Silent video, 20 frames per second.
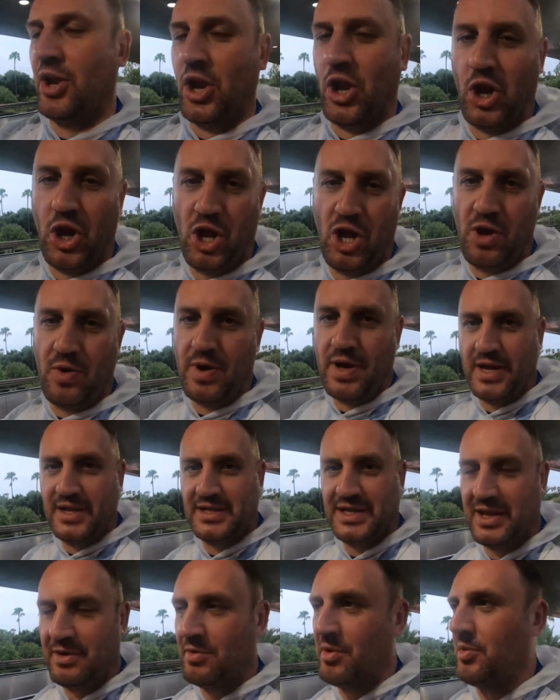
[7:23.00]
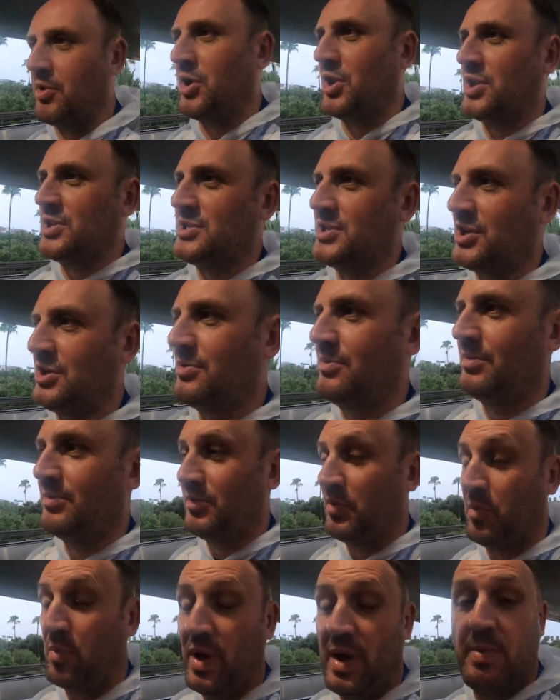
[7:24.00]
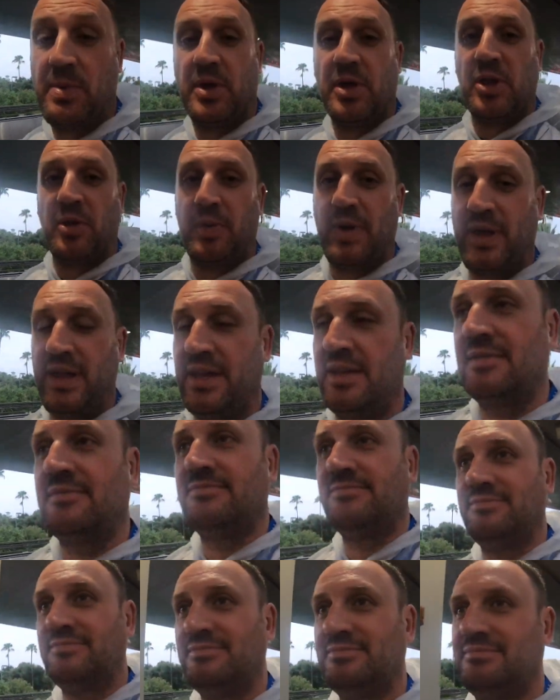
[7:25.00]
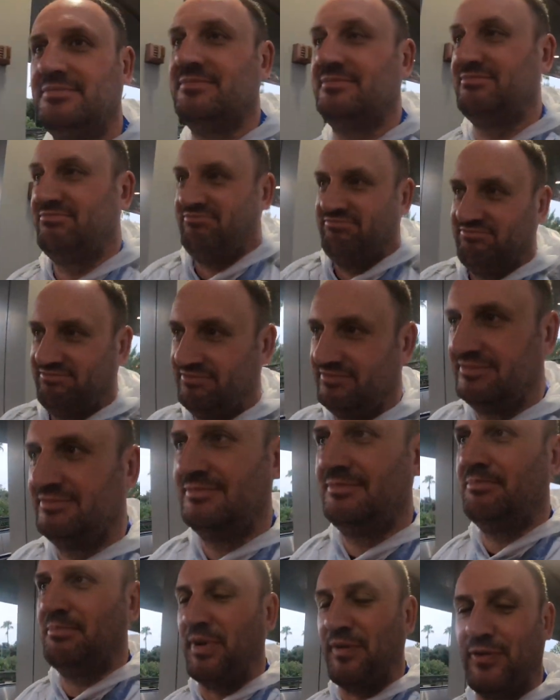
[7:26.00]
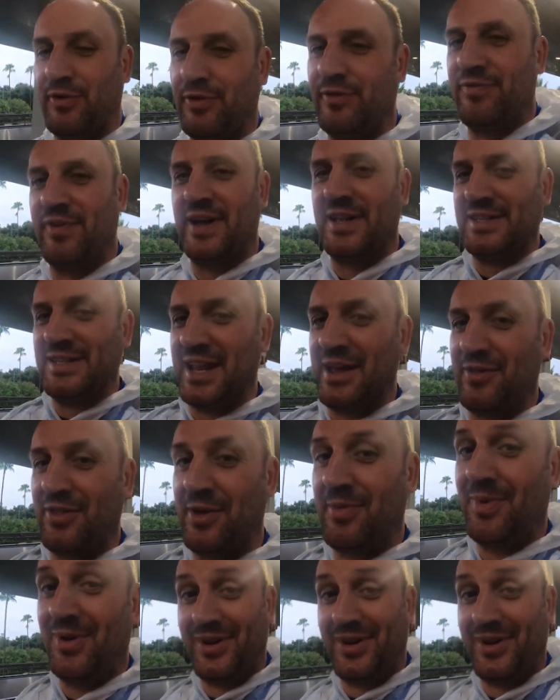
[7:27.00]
no idea what we're gonna do, where we're gonna eat. It'd be fun finding out then, won't